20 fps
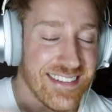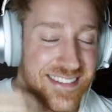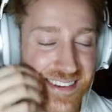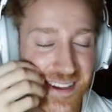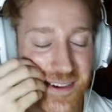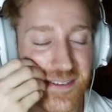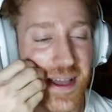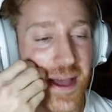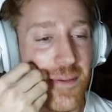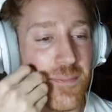
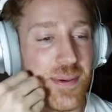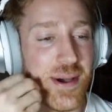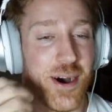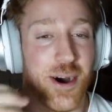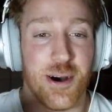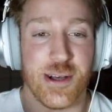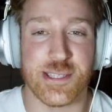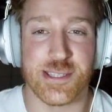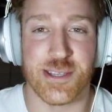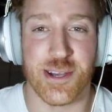Okay, but
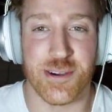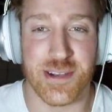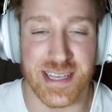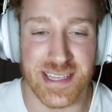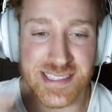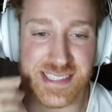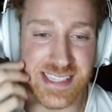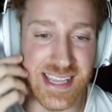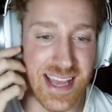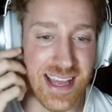also he
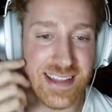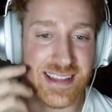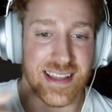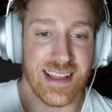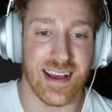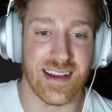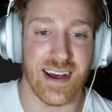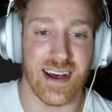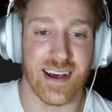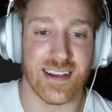said
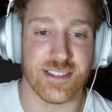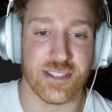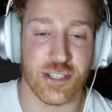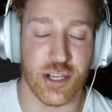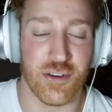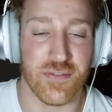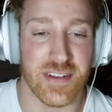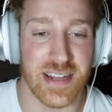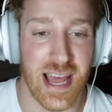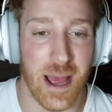uh,
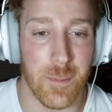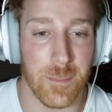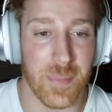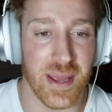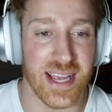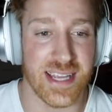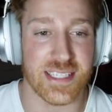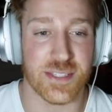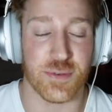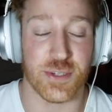"Serving That
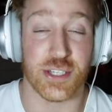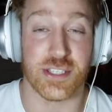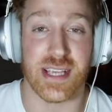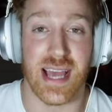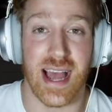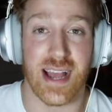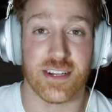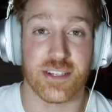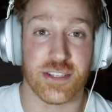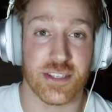Bass," which is
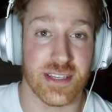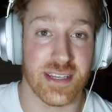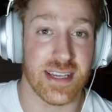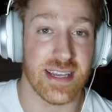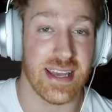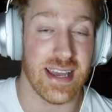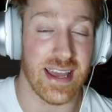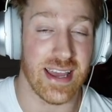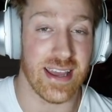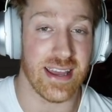actually
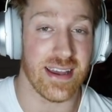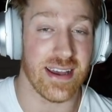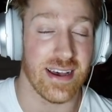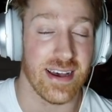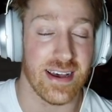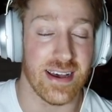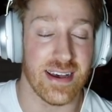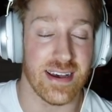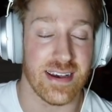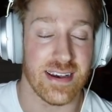a
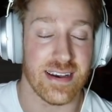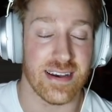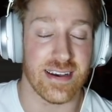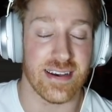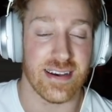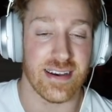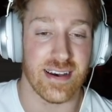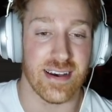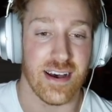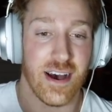
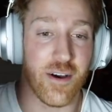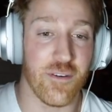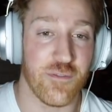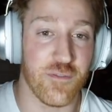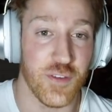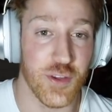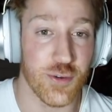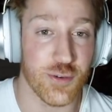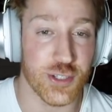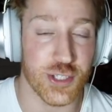uh, a
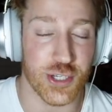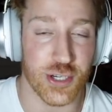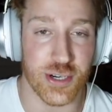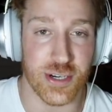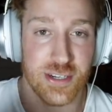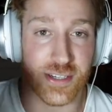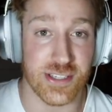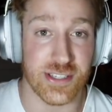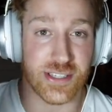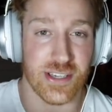
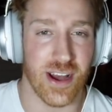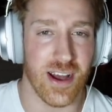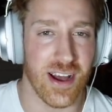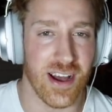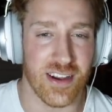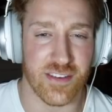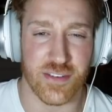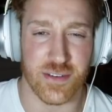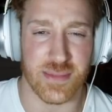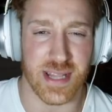future
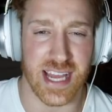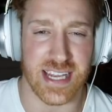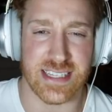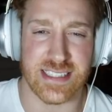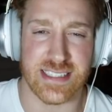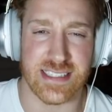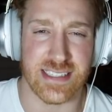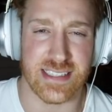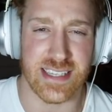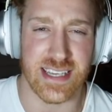song from like
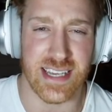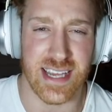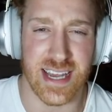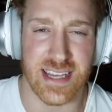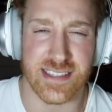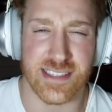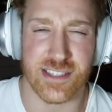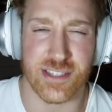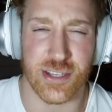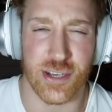
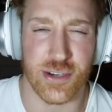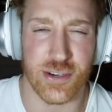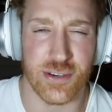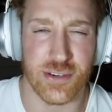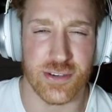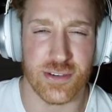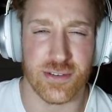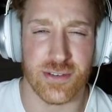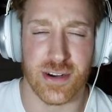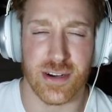
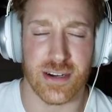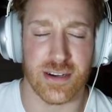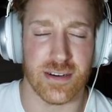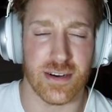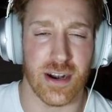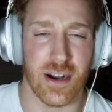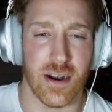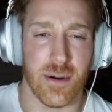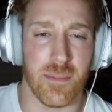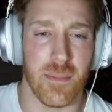DS2
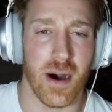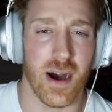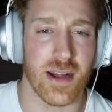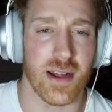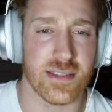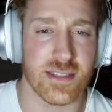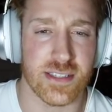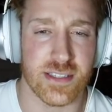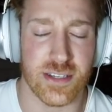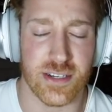or, or
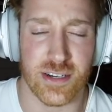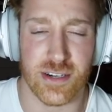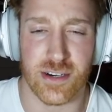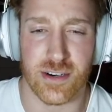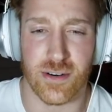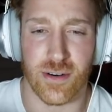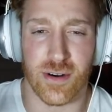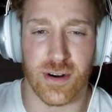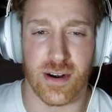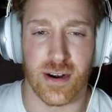Monster
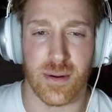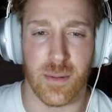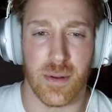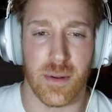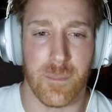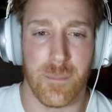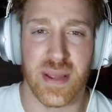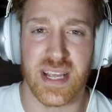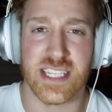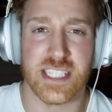or
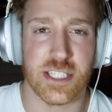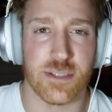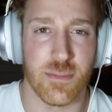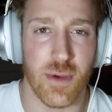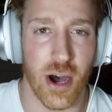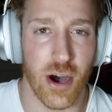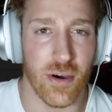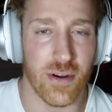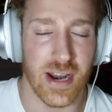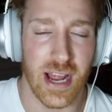Beast
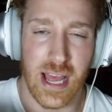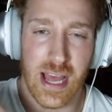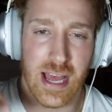Mode.